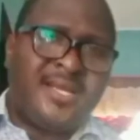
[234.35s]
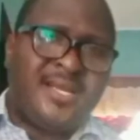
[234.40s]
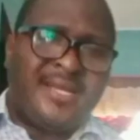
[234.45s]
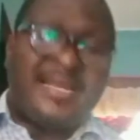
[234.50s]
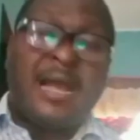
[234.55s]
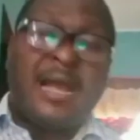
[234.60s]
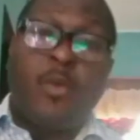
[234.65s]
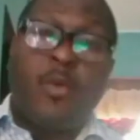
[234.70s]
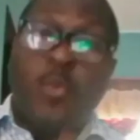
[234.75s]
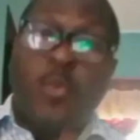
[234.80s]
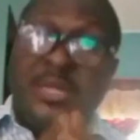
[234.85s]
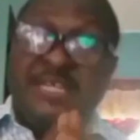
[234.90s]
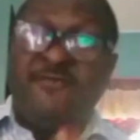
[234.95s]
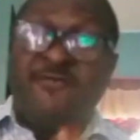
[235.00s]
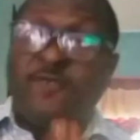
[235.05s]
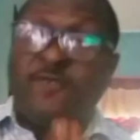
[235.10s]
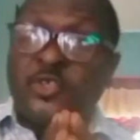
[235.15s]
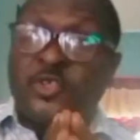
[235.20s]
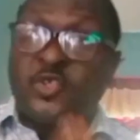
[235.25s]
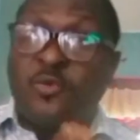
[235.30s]
They are
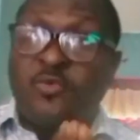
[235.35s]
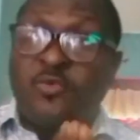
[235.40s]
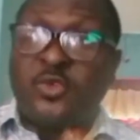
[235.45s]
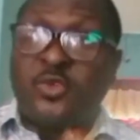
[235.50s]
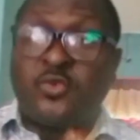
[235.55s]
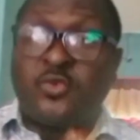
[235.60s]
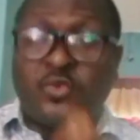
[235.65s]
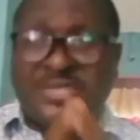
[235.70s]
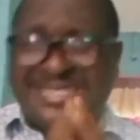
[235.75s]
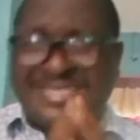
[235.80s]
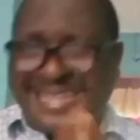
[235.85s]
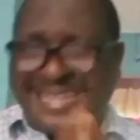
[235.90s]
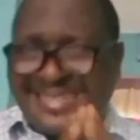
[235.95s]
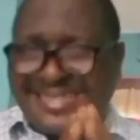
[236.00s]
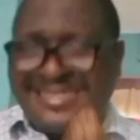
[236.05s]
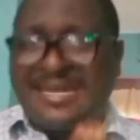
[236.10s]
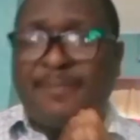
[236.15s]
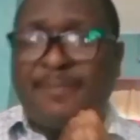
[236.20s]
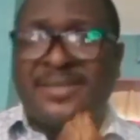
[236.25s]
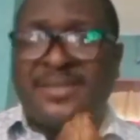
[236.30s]
waiting for someone to
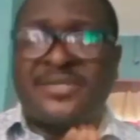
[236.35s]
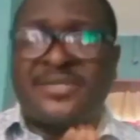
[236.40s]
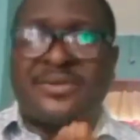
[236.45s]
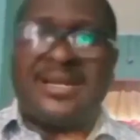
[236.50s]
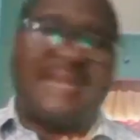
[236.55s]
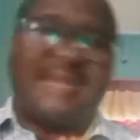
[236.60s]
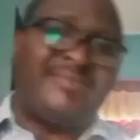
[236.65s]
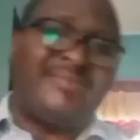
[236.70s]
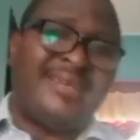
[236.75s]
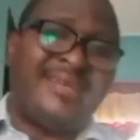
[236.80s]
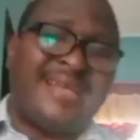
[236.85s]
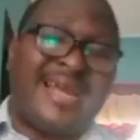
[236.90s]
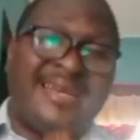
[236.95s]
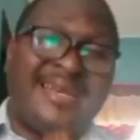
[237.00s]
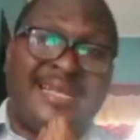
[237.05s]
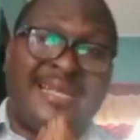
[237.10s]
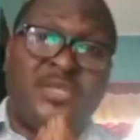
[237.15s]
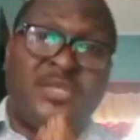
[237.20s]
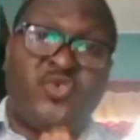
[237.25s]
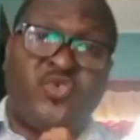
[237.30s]
start that particular thing,
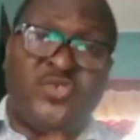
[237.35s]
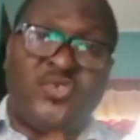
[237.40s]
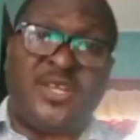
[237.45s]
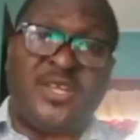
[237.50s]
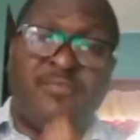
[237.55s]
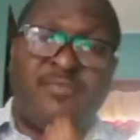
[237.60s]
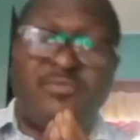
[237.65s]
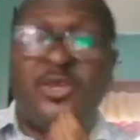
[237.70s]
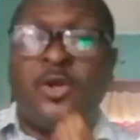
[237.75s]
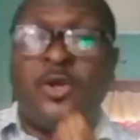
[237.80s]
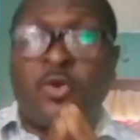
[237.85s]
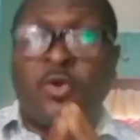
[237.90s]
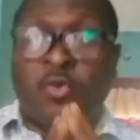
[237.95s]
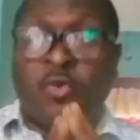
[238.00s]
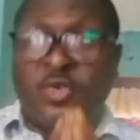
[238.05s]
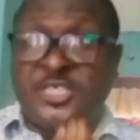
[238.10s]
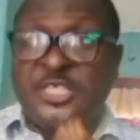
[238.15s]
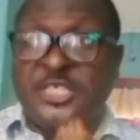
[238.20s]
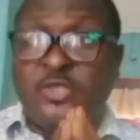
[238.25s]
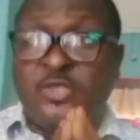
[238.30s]
and then you see them
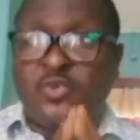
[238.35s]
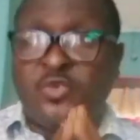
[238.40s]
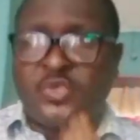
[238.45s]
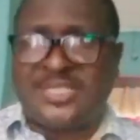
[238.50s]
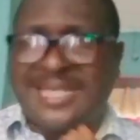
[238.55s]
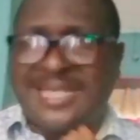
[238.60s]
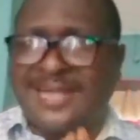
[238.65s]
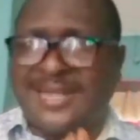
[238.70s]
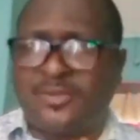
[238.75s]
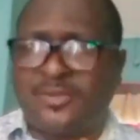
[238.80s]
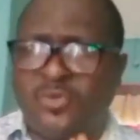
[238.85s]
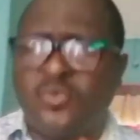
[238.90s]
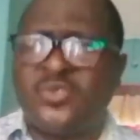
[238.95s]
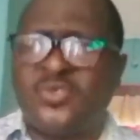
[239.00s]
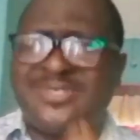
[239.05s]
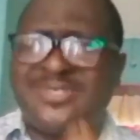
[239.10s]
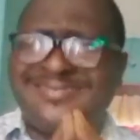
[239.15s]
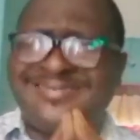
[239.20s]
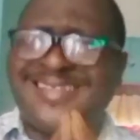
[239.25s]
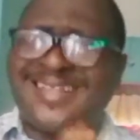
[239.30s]
rushing to start. No,
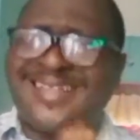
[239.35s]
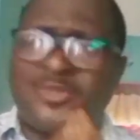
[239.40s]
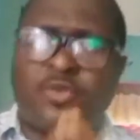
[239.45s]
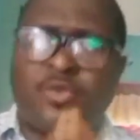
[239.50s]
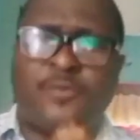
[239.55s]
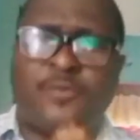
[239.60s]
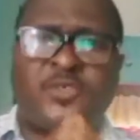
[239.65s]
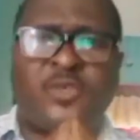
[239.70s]
start up